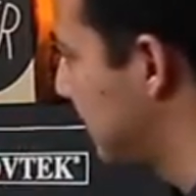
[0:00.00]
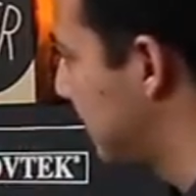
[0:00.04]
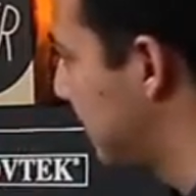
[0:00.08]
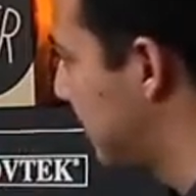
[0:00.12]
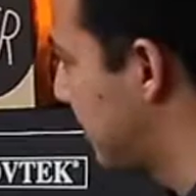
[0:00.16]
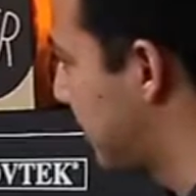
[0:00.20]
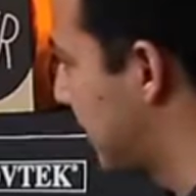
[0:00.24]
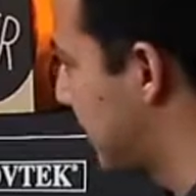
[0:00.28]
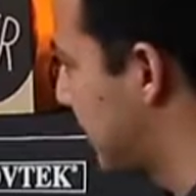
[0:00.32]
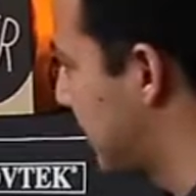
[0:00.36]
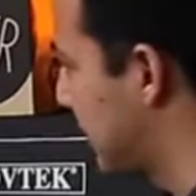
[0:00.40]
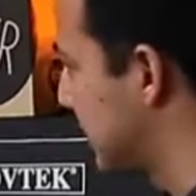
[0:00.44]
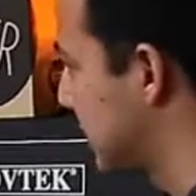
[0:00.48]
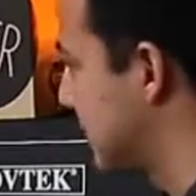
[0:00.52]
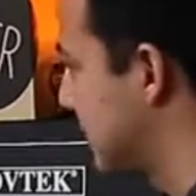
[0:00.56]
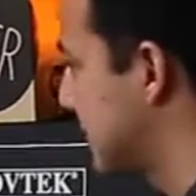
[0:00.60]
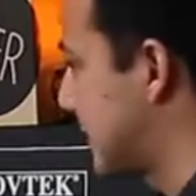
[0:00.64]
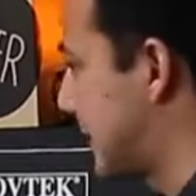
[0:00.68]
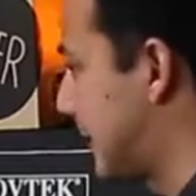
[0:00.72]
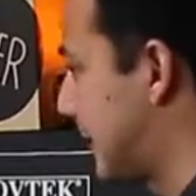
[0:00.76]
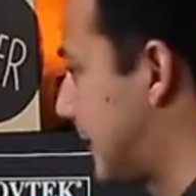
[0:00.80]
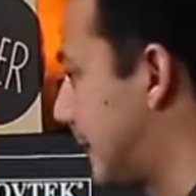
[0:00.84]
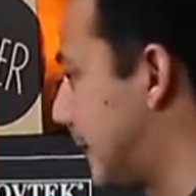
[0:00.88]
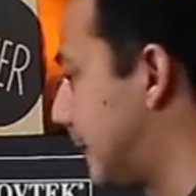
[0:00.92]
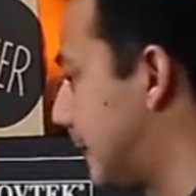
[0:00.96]

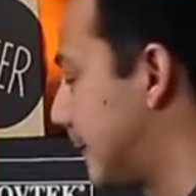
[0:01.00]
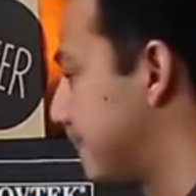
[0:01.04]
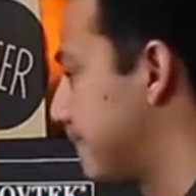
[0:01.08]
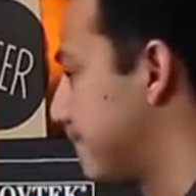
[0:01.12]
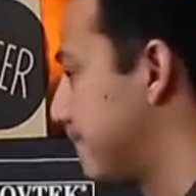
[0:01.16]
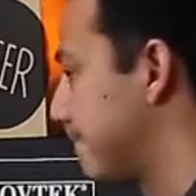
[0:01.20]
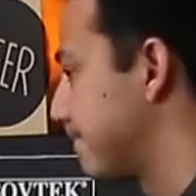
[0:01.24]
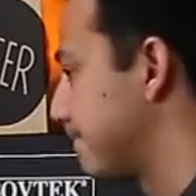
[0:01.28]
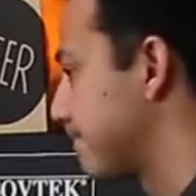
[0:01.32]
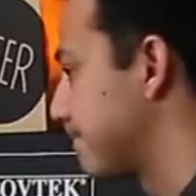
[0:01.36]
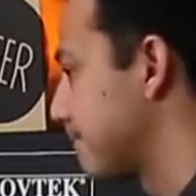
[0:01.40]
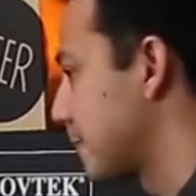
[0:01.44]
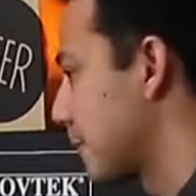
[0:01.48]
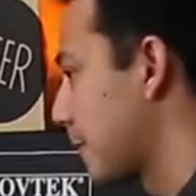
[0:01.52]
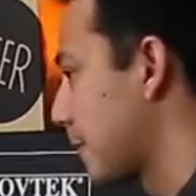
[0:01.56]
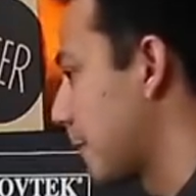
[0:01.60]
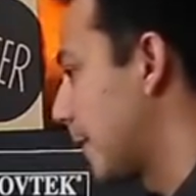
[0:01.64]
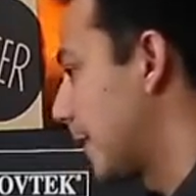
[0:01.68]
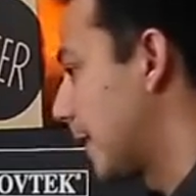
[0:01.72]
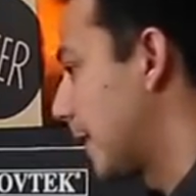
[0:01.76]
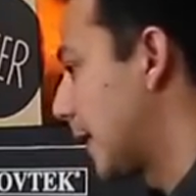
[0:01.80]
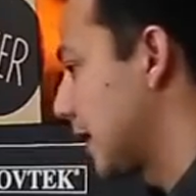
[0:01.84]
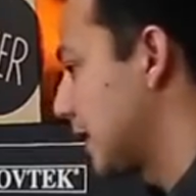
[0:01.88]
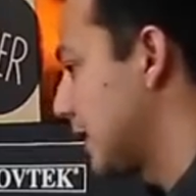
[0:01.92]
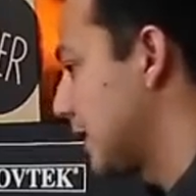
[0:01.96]
because
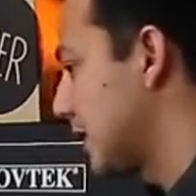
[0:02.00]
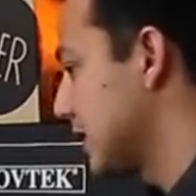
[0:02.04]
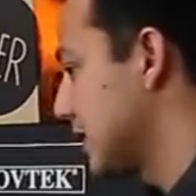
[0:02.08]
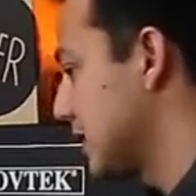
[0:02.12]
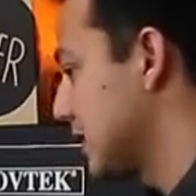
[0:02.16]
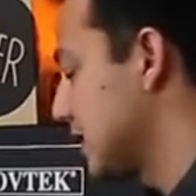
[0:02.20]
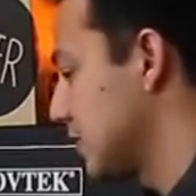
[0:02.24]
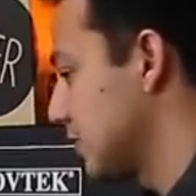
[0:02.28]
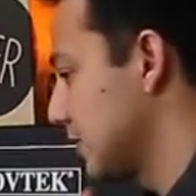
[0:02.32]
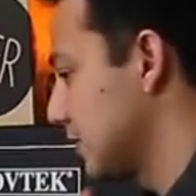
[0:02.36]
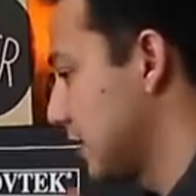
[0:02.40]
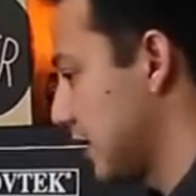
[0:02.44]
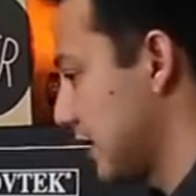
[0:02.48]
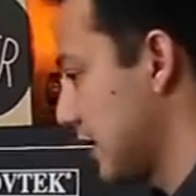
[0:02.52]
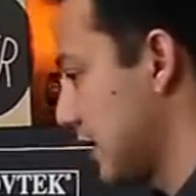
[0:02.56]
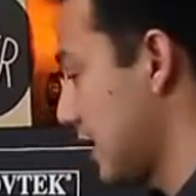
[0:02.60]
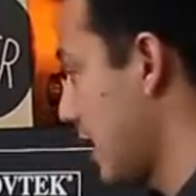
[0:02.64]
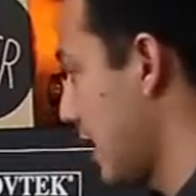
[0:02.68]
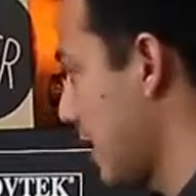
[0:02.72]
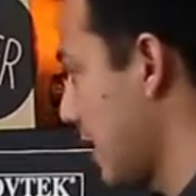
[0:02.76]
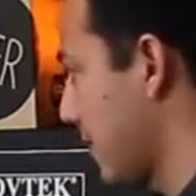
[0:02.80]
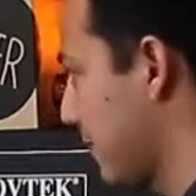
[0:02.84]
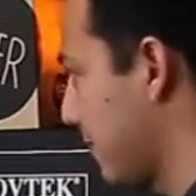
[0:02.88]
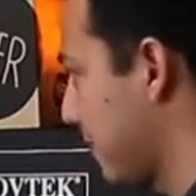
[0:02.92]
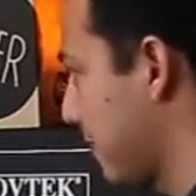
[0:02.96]
you can still get the
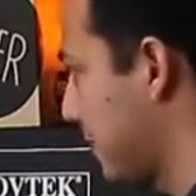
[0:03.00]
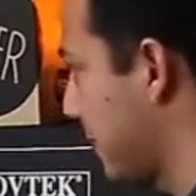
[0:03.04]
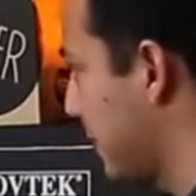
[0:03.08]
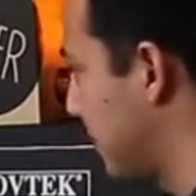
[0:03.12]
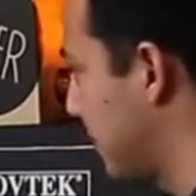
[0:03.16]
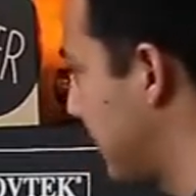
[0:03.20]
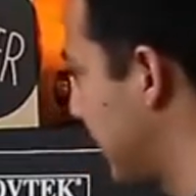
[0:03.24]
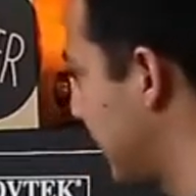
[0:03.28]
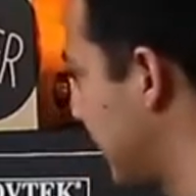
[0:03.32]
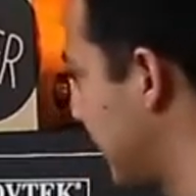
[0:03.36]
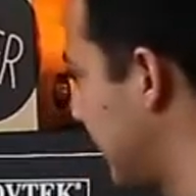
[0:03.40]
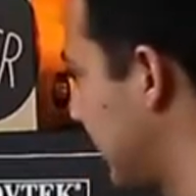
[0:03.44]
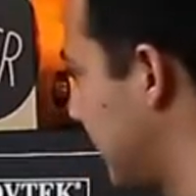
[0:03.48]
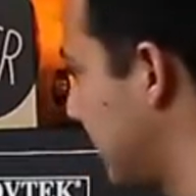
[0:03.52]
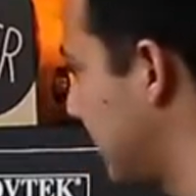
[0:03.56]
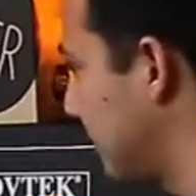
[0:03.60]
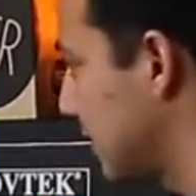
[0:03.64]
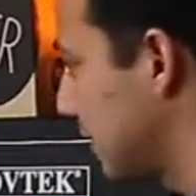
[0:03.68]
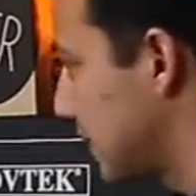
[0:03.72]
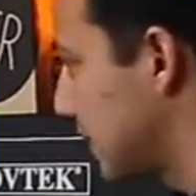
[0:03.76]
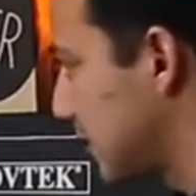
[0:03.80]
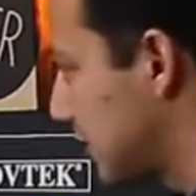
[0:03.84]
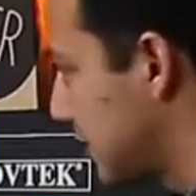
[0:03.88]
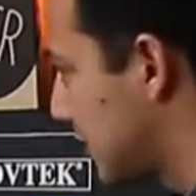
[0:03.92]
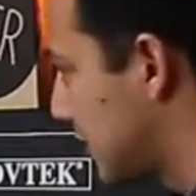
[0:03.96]
app for
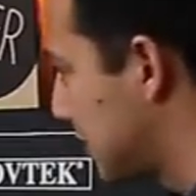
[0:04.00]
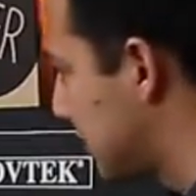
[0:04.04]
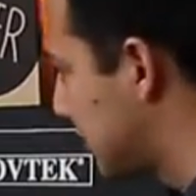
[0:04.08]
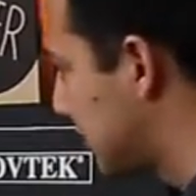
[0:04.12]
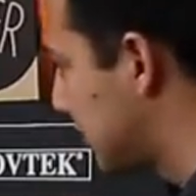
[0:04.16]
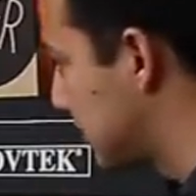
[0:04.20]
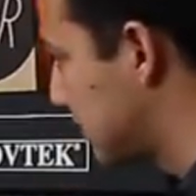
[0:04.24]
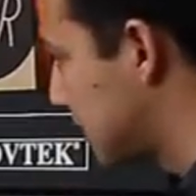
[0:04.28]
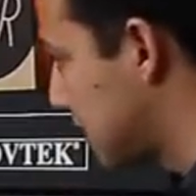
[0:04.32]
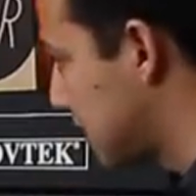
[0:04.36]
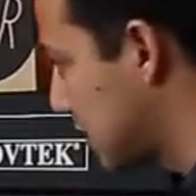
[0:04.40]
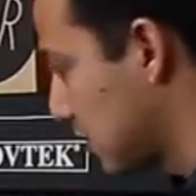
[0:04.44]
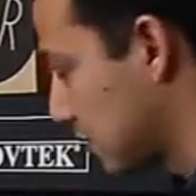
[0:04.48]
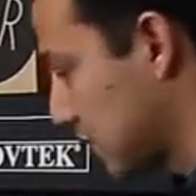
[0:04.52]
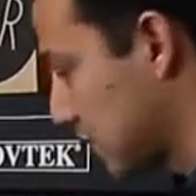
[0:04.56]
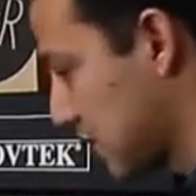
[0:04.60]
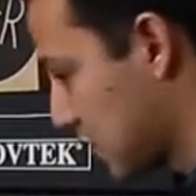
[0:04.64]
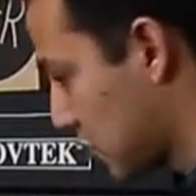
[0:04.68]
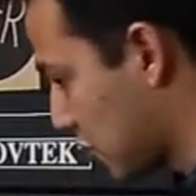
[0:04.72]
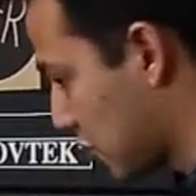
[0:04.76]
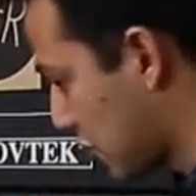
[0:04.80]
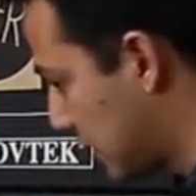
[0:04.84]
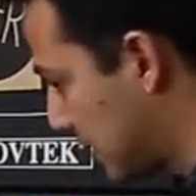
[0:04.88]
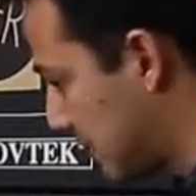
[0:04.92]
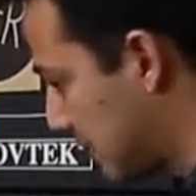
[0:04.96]
Bandcamp and you can still
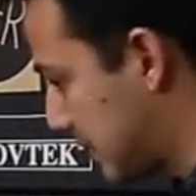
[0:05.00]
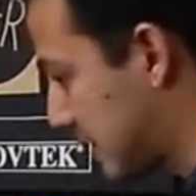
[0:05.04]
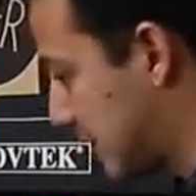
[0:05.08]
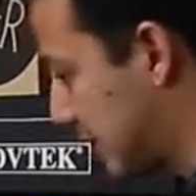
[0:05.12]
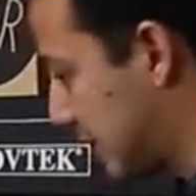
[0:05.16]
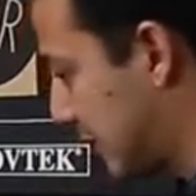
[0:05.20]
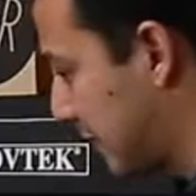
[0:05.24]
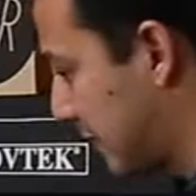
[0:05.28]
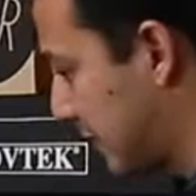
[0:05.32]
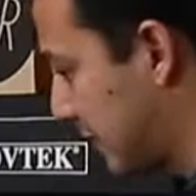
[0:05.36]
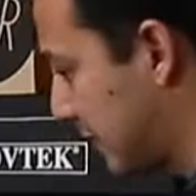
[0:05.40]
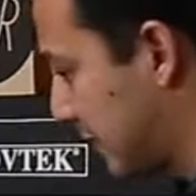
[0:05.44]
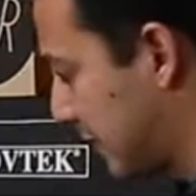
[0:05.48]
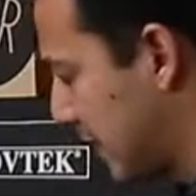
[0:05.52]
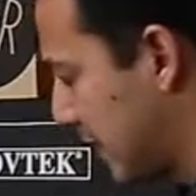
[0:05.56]
stream stuff.